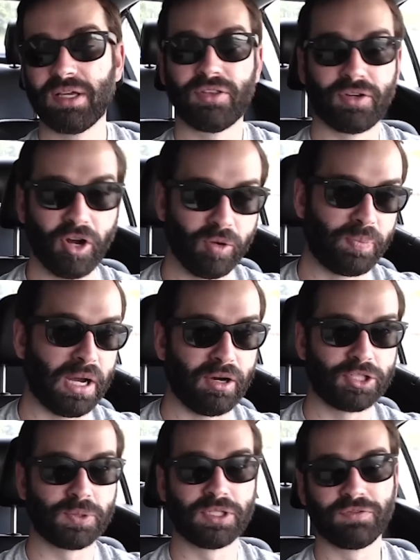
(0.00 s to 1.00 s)
Their own
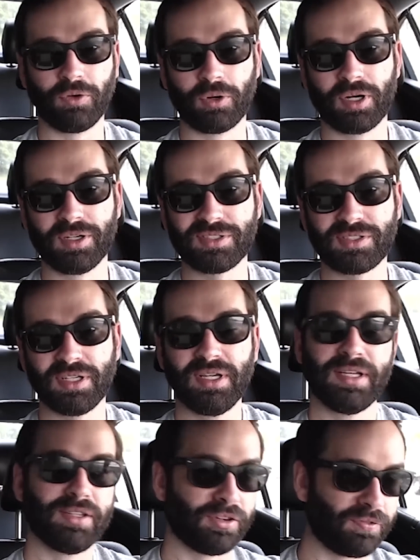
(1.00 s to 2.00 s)
parents were divorced.
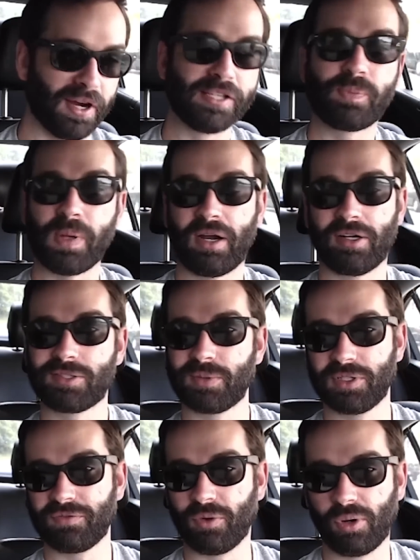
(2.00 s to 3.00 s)
Their friends' parents
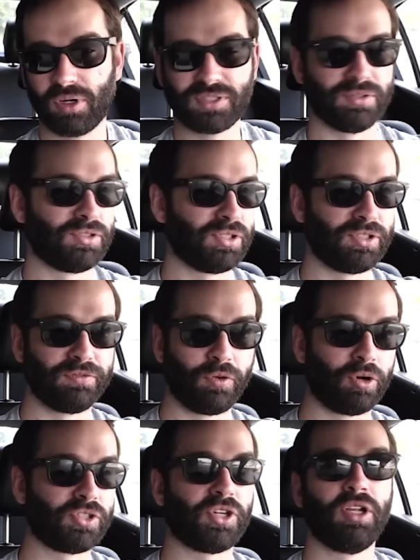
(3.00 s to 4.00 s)
were divorced. It's just
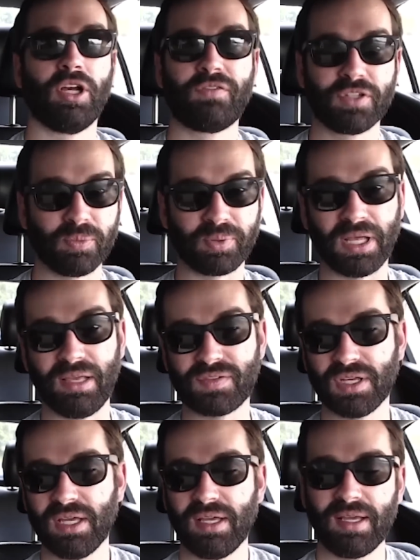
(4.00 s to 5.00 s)
divorce all over the
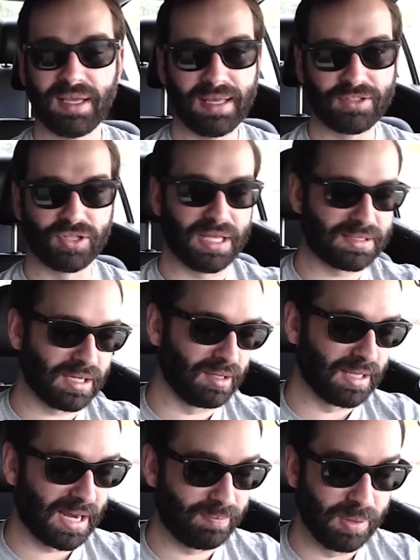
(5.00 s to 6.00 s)
place. And so that's how a
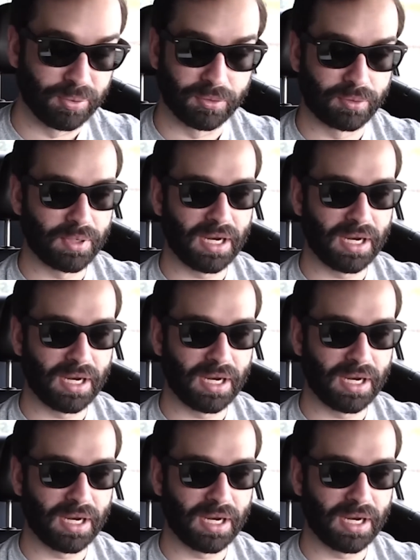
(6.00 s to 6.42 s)
lot of people were